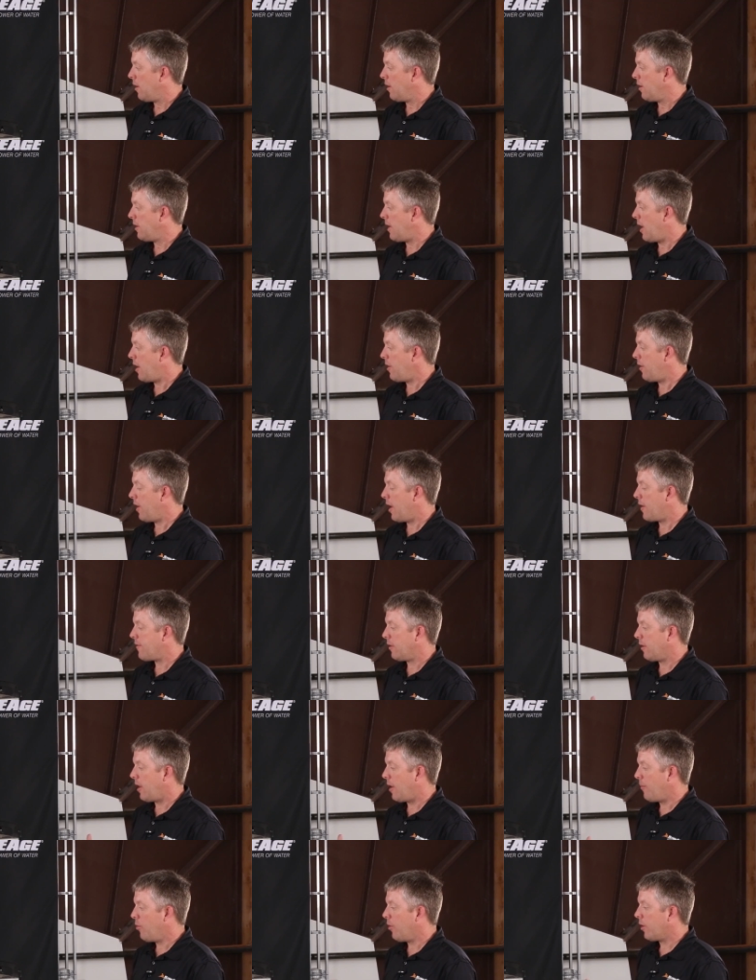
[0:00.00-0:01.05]
Now you have a
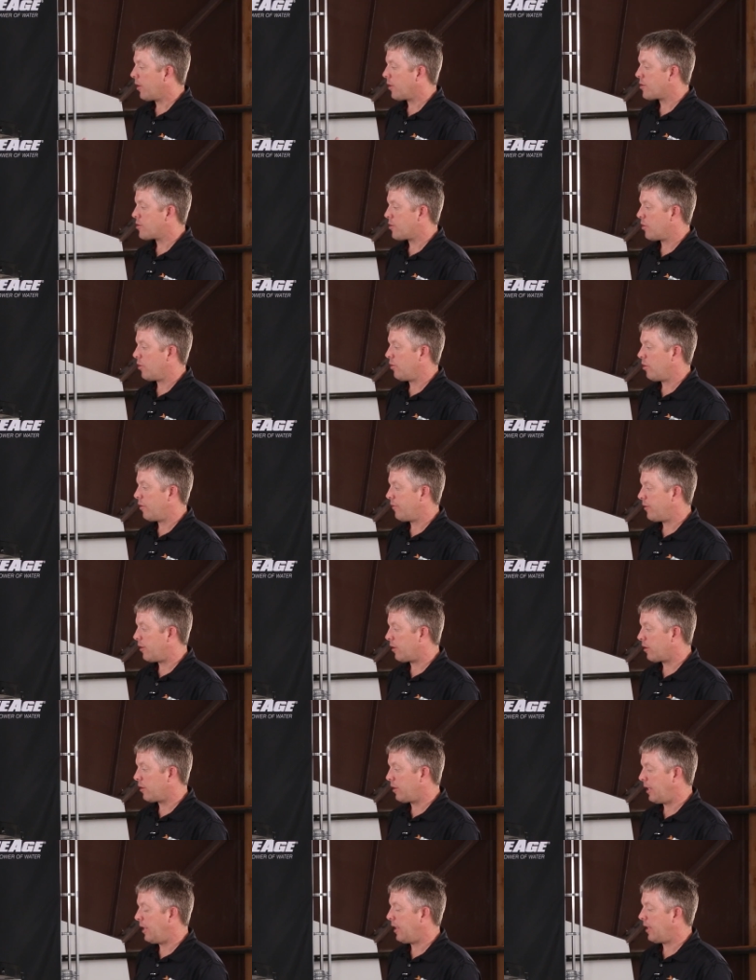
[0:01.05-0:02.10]
lot more control over your
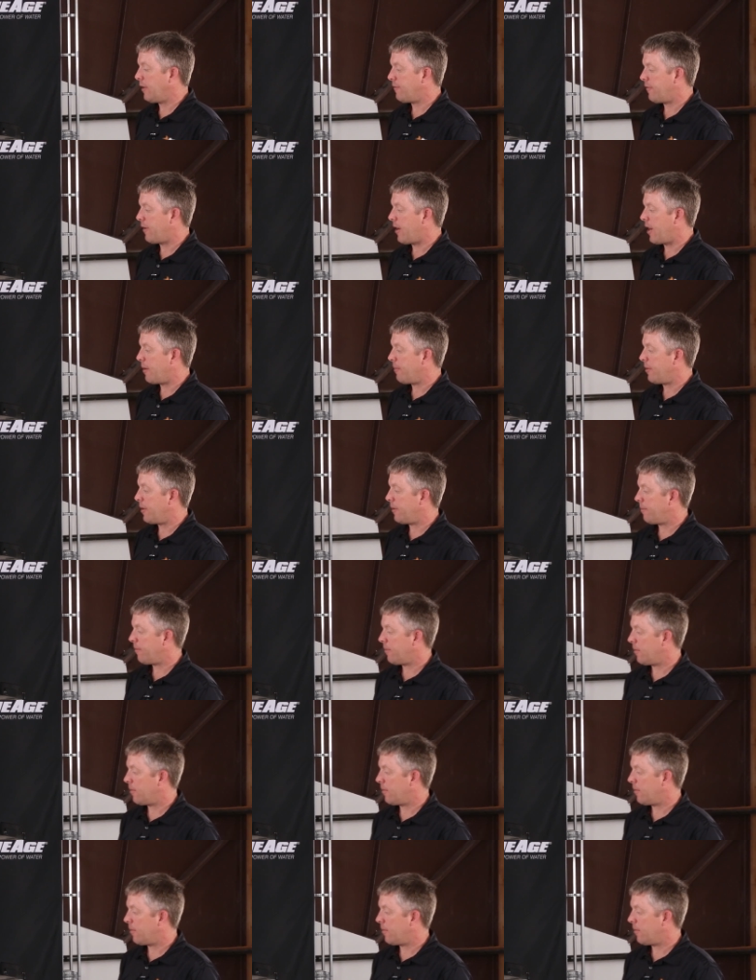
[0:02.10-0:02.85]
cleaning environment.